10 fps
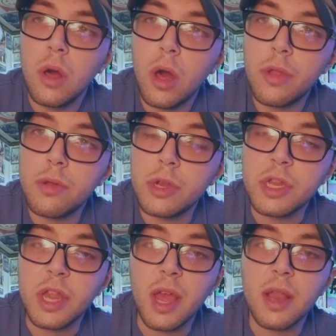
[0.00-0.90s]

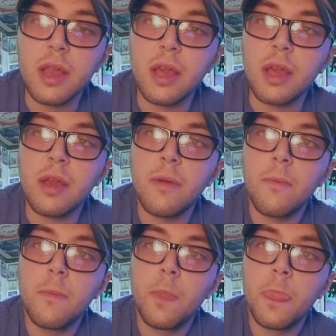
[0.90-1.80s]
understanding,
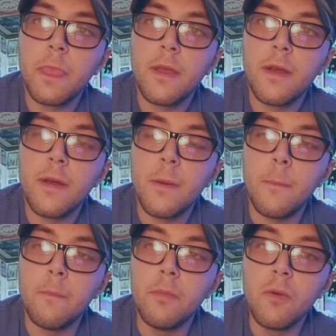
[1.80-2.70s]

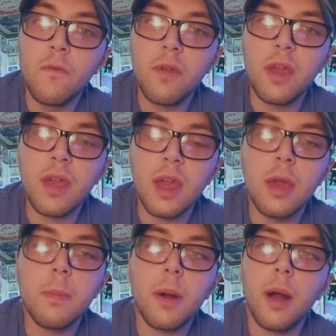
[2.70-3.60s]
moving
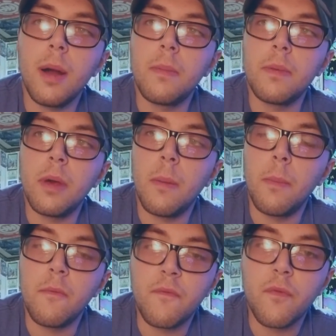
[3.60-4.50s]
hip hop uh,
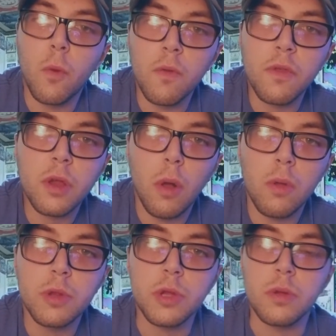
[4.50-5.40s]
for the
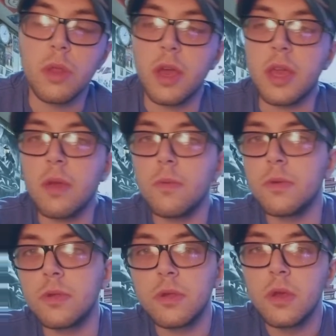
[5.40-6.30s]
culture. Like it
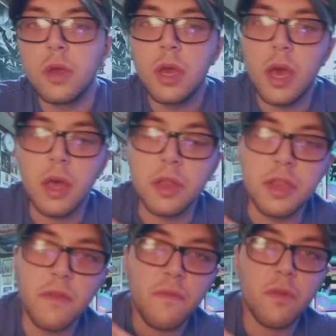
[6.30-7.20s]
was a
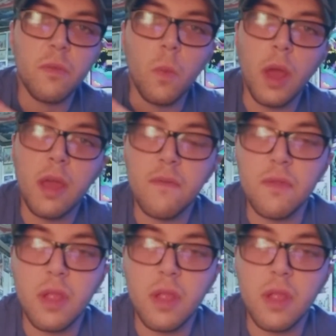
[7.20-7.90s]
different way of